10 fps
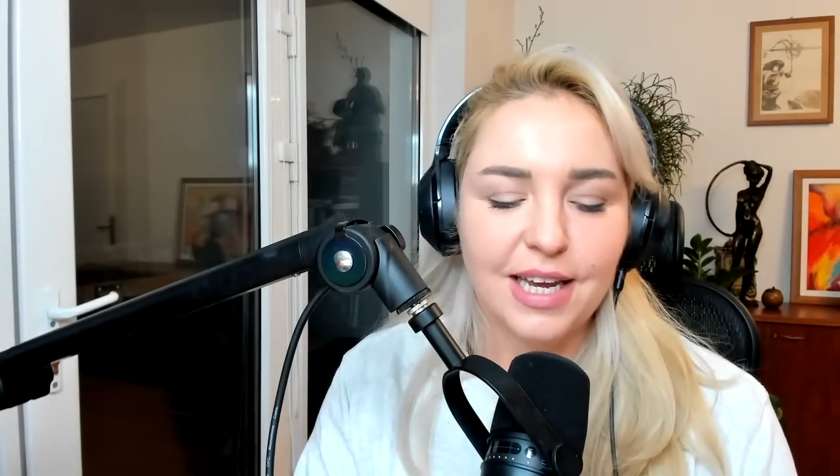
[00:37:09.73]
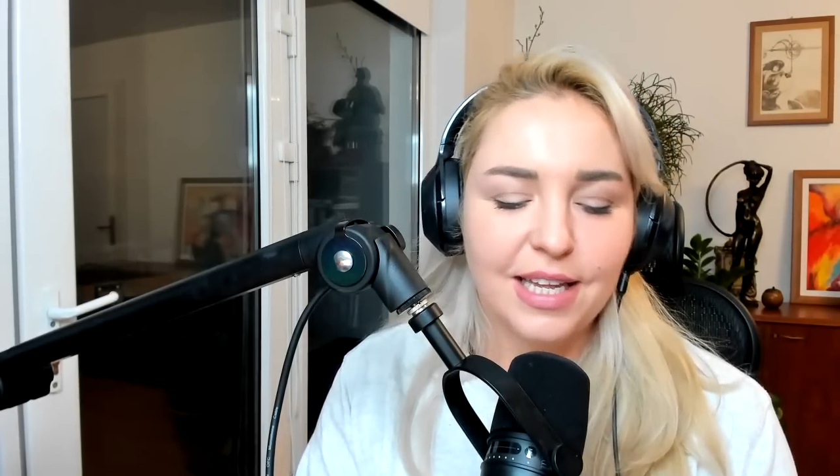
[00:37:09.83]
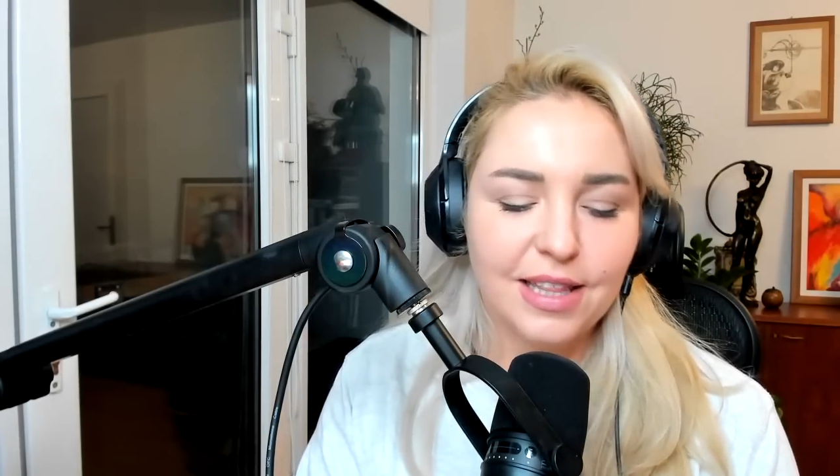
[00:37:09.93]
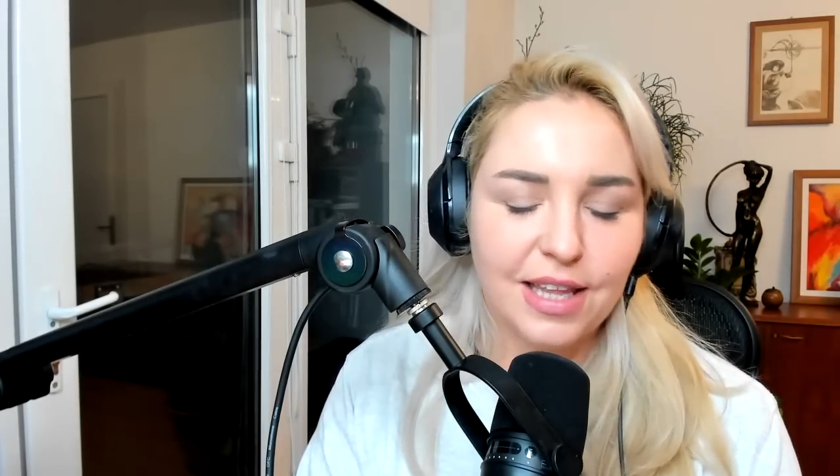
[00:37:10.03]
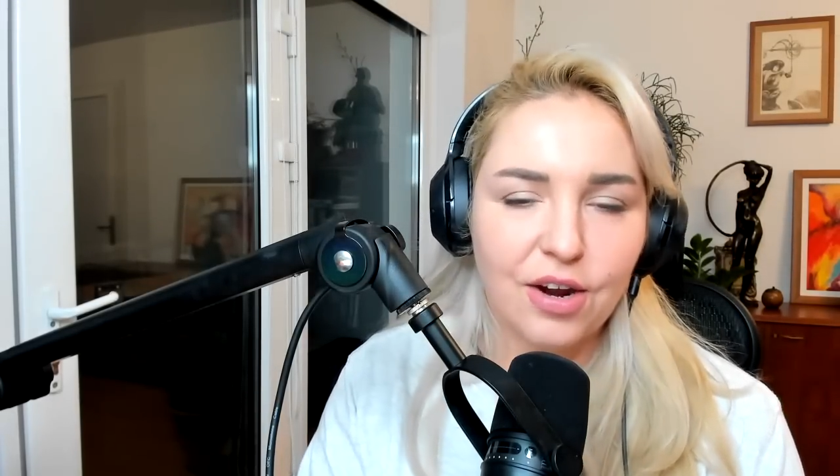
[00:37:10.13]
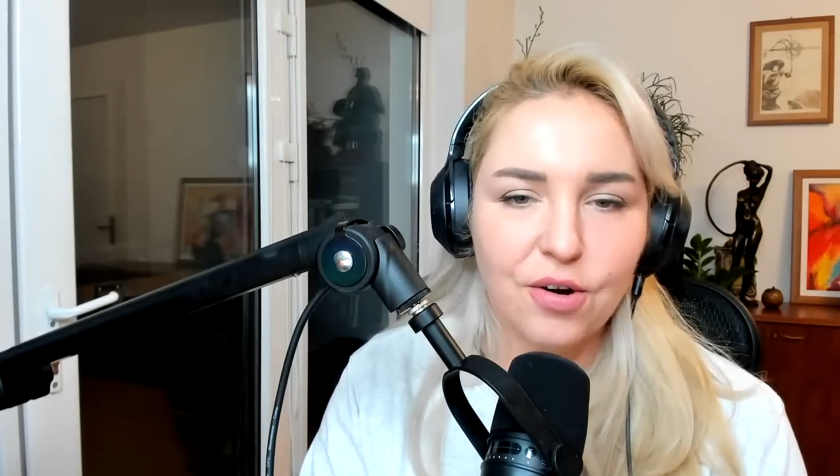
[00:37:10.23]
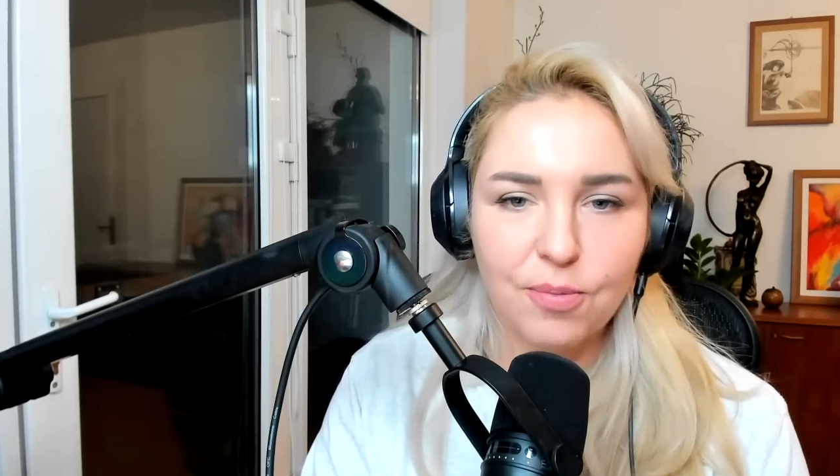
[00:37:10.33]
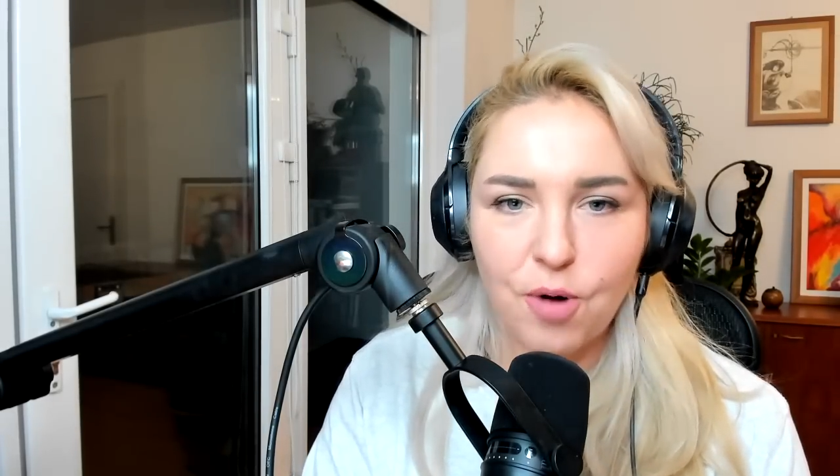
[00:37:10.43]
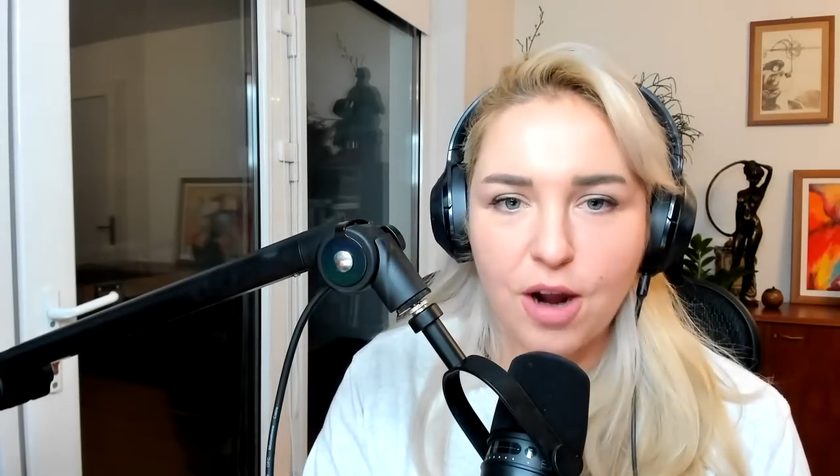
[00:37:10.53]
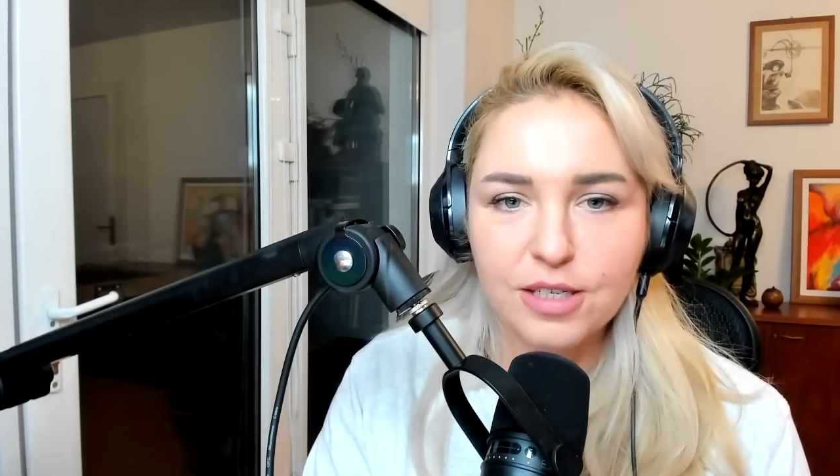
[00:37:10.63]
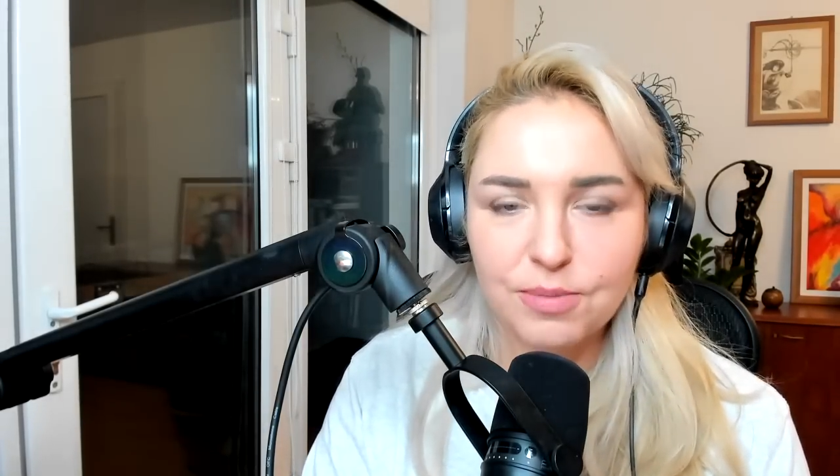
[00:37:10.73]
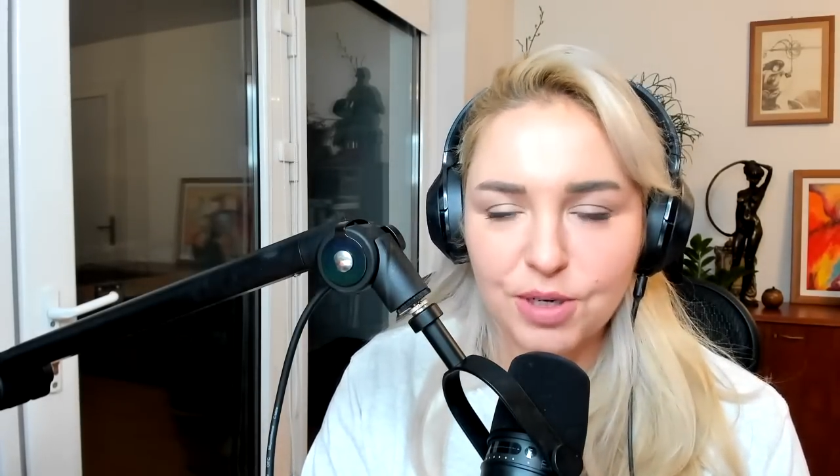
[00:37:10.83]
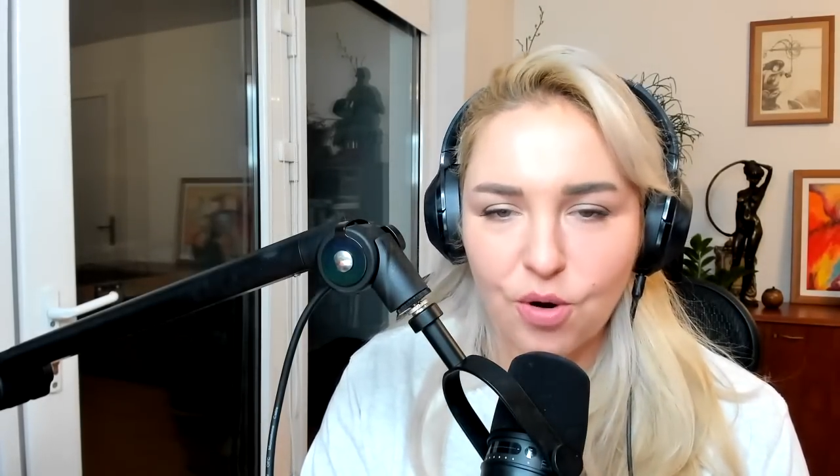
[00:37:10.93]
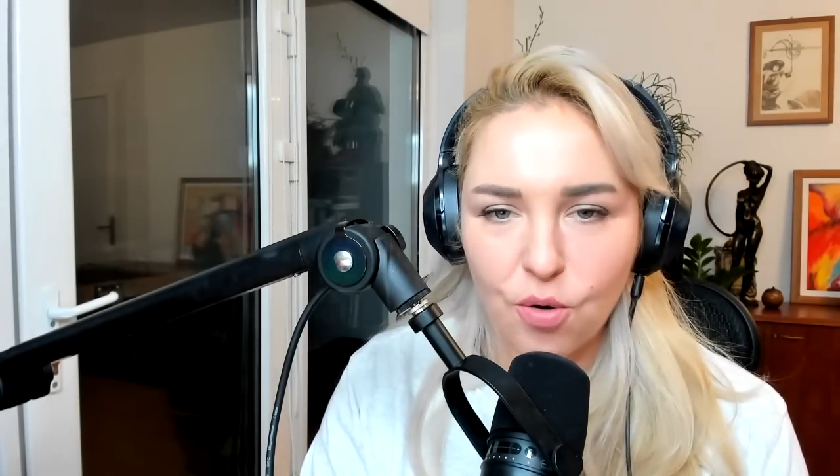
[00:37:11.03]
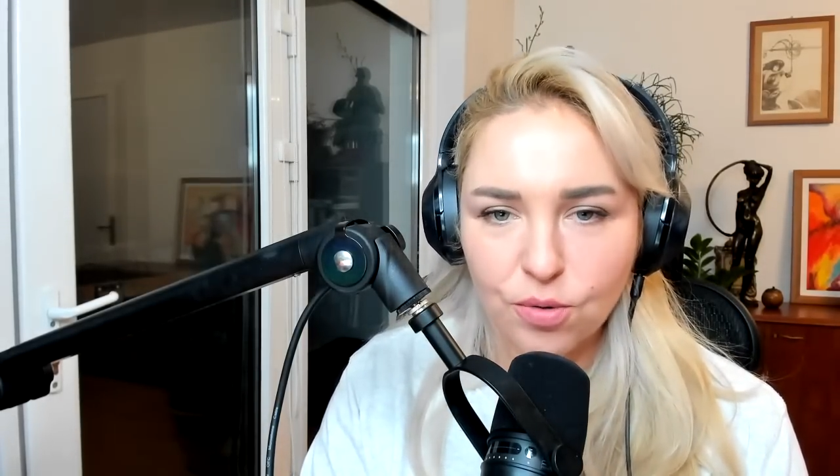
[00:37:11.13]
in their
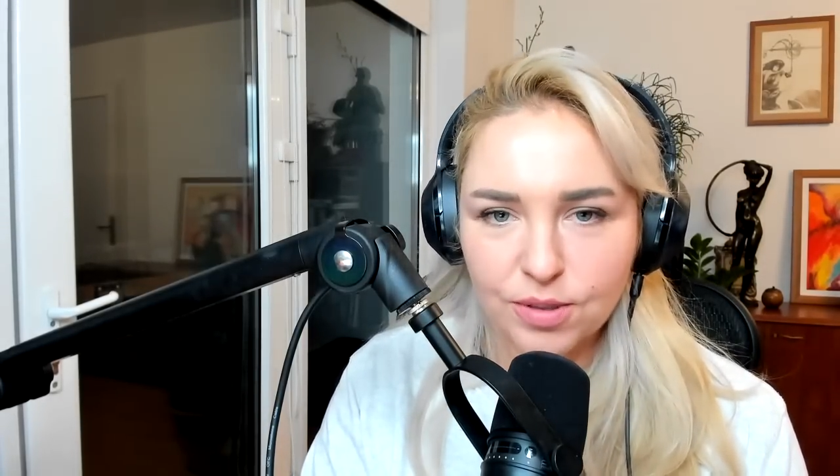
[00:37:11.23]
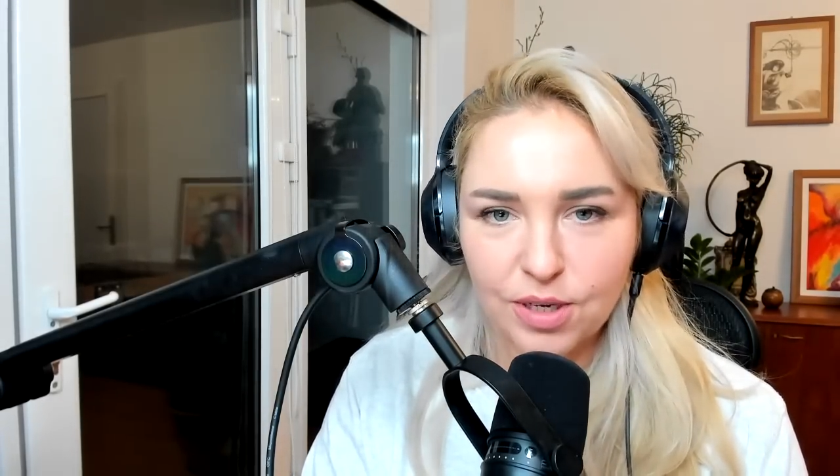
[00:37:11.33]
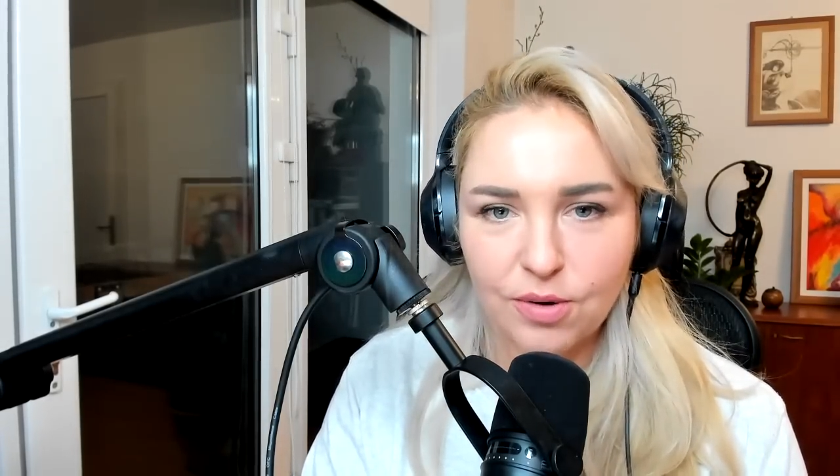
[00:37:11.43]
proximate goals.